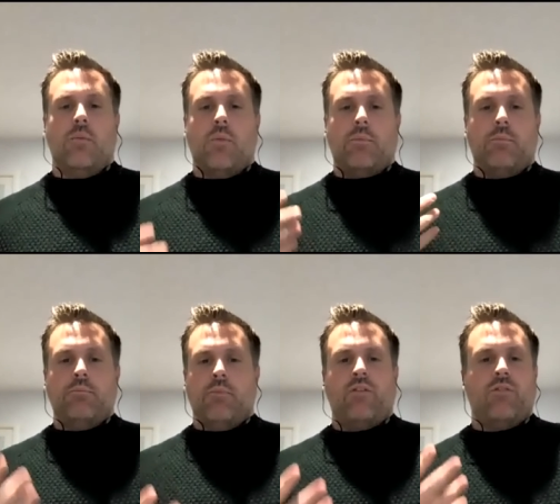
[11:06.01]
And
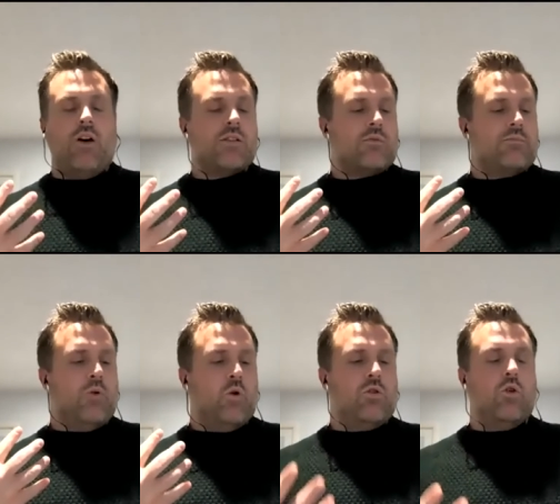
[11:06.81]
my first
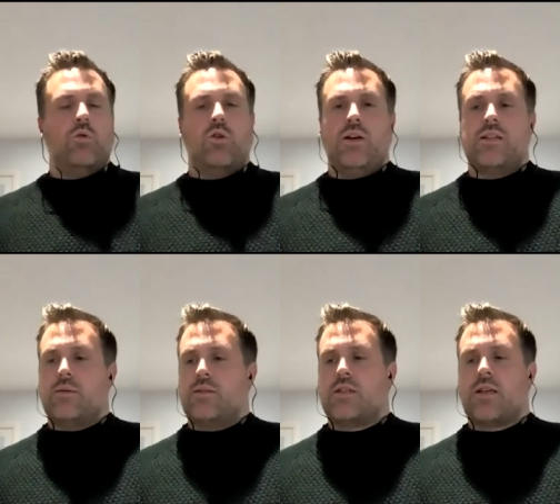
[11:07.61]
port of call would always
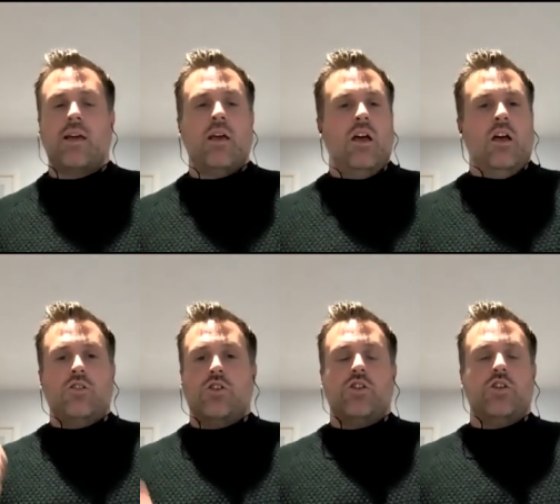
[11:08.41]
say,
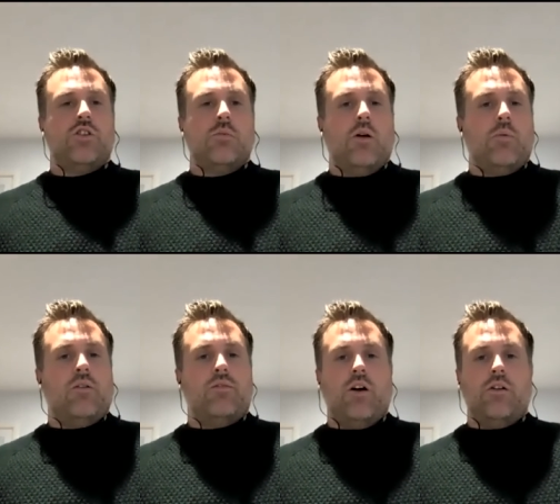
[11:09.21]
just use your mobile
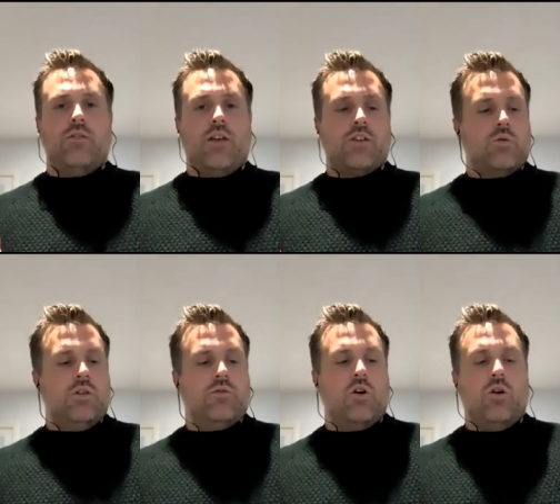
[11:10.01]
phone if that's what
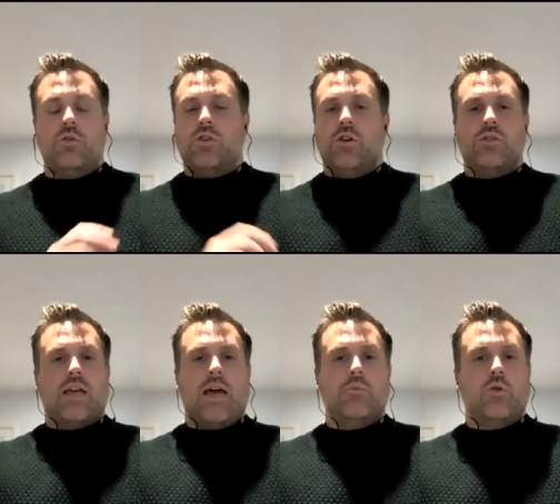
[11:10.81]
you've got, or use a
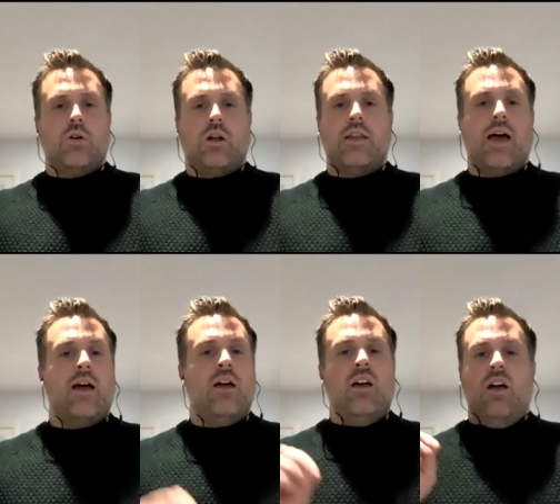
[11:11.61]
camcorder like
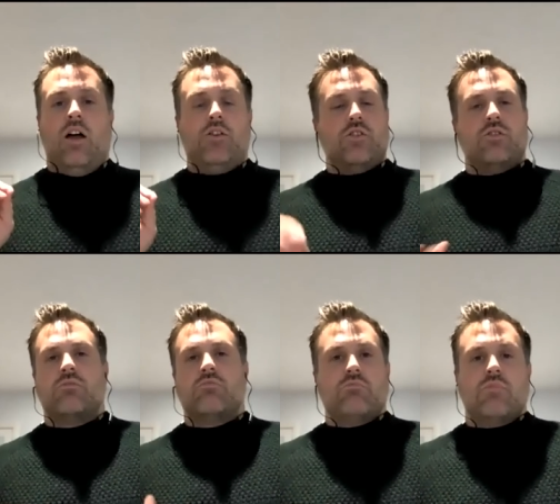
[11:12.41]
that, and
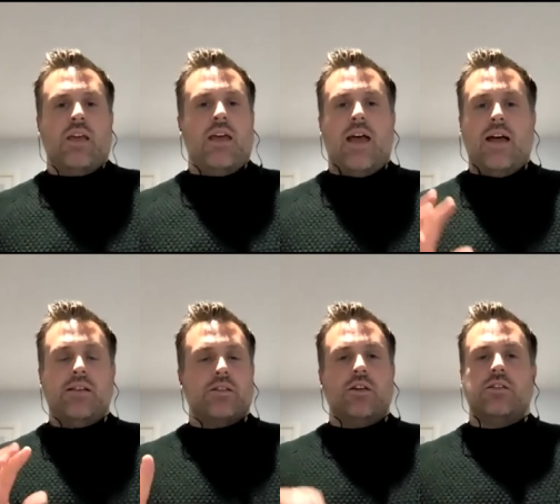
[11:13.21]
just get your
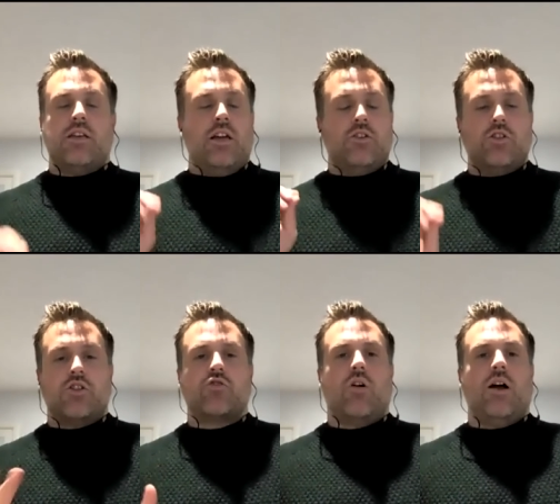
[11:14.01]
hands dirty and
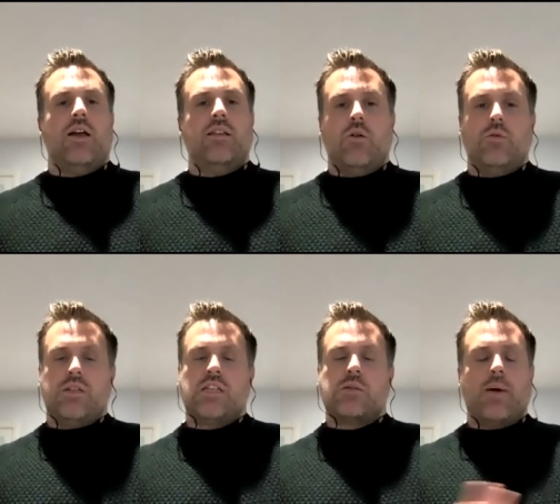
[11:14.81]
just try it. No
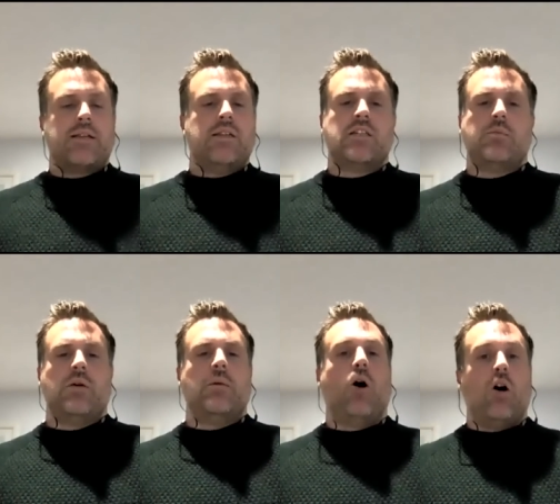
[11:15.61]
one's expecting it to
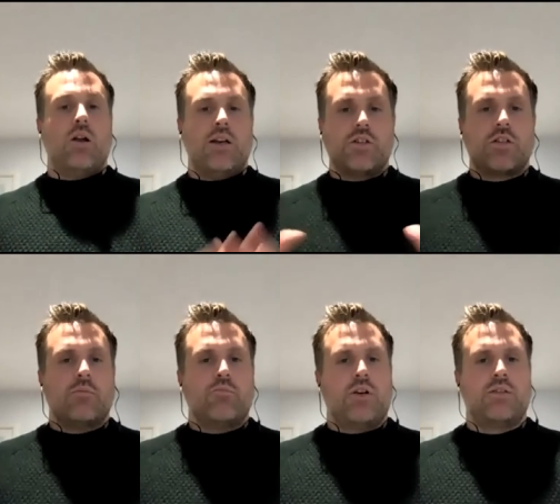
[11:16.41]
be a polished
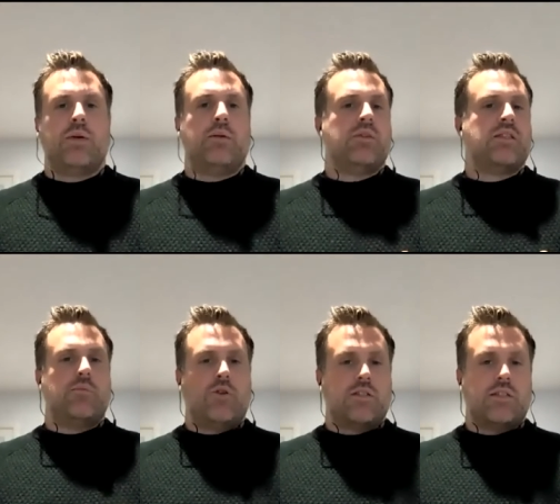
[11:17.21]

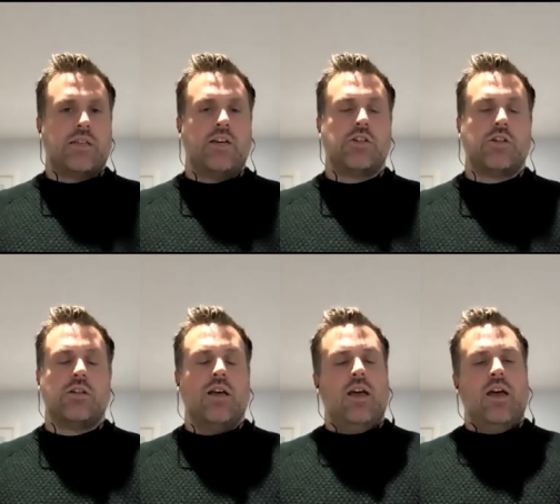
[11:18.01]
BBC presentation.